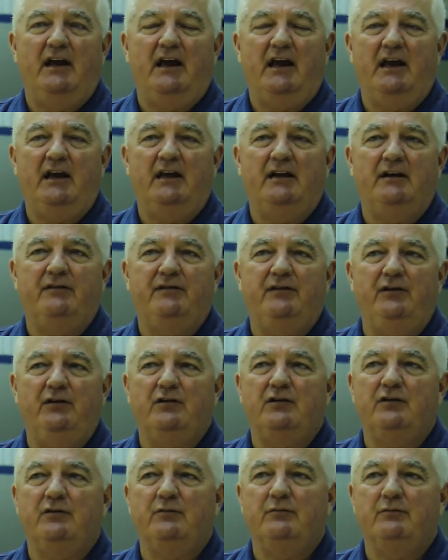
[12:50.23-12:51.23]
And if you
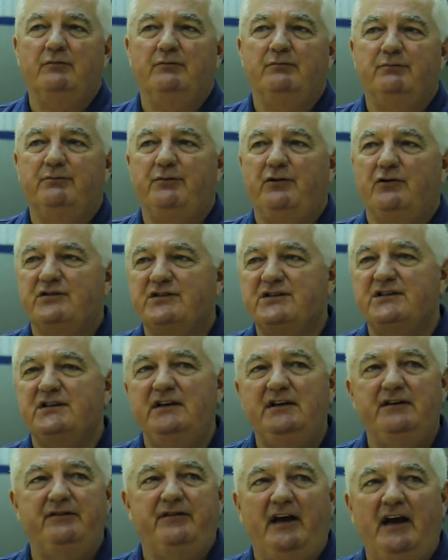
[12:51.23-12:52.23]
can
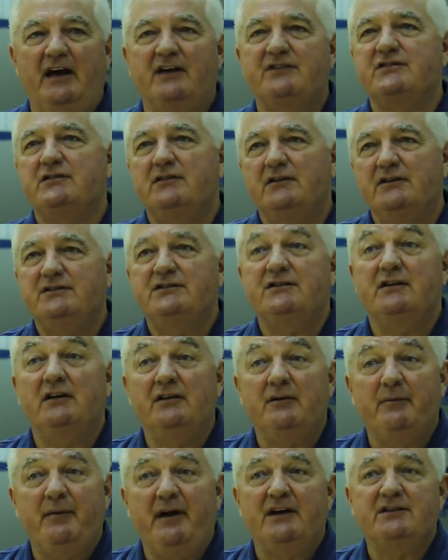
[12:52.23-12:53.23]
perceive excellence
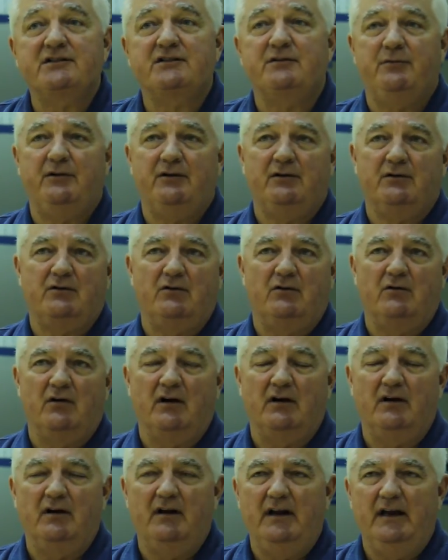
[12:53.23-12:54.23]
on the basketball
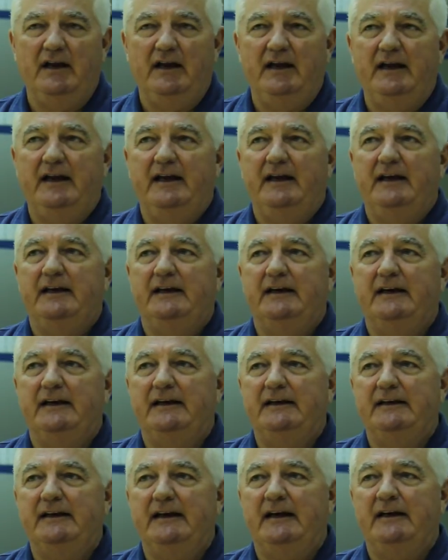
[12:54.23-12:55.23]
court,
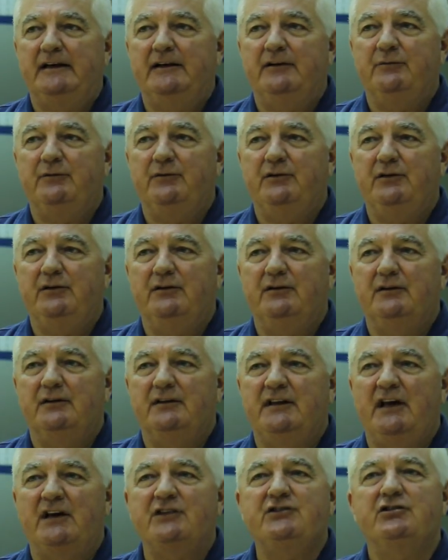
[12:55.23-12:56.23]
um,
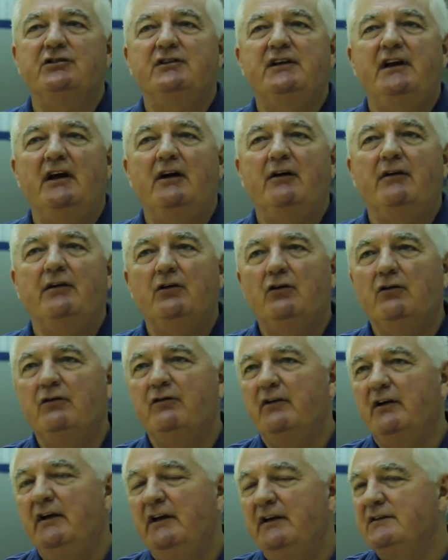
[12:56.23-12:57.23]
that should carry
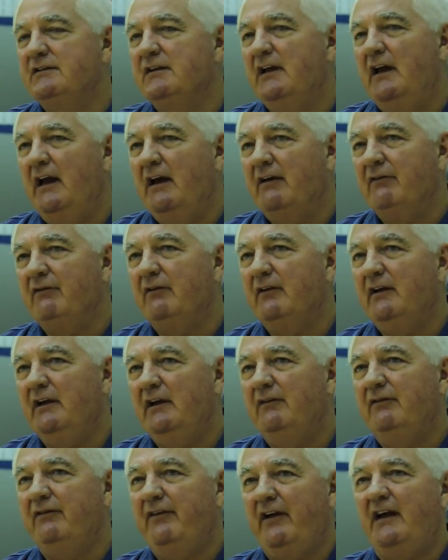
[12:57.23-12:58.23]
over into
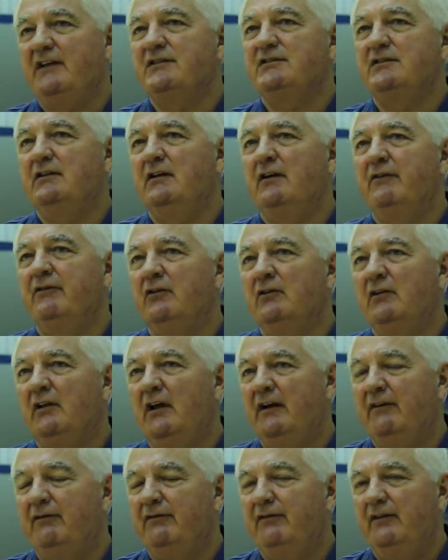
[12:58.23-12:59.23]
every facet of your
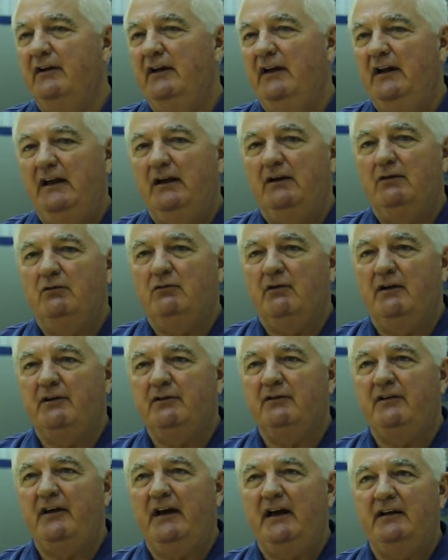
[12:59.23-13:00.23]
life,
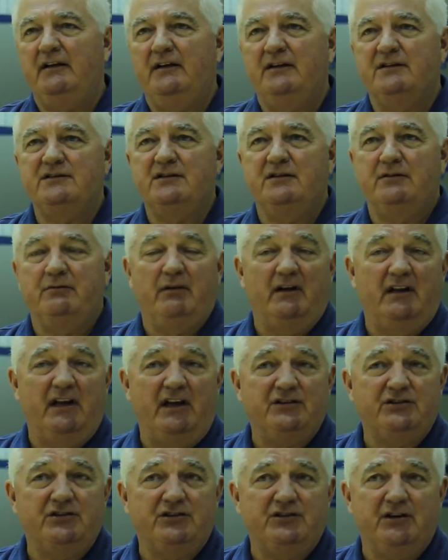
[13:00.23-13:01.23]
whether that is in
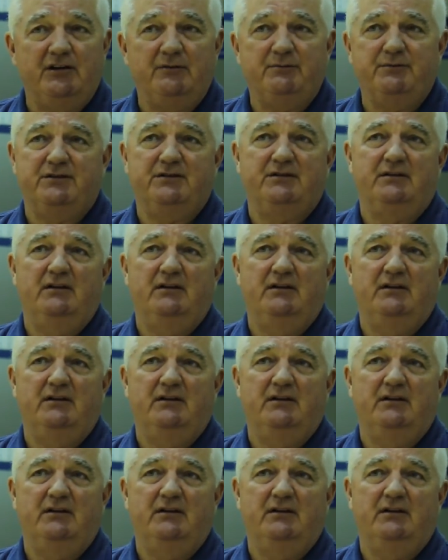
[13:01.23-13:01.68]
relationships,